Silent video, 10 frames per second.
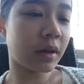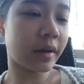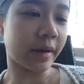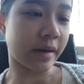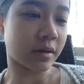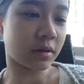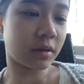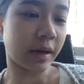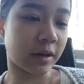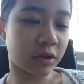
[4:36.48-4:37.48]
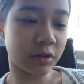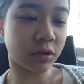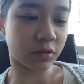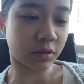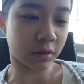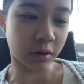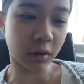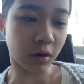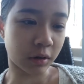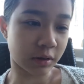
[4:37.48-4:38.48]
And now she's doing her
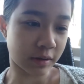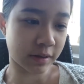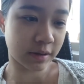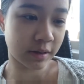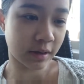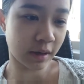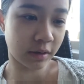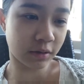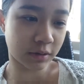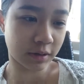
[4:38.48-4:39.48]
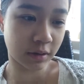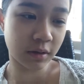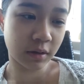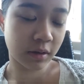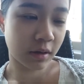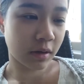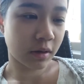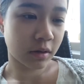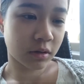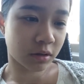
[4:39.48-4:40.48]
honors at UCID.
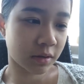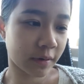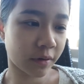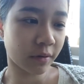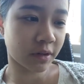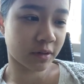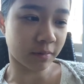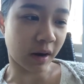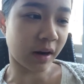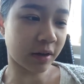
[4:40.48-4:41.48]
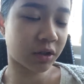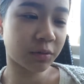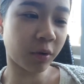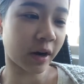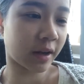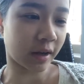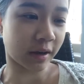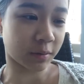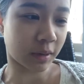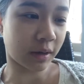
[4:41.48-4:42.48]
So she's very, very smart, and she's working
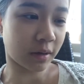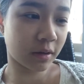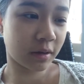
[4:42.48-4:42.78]
as well.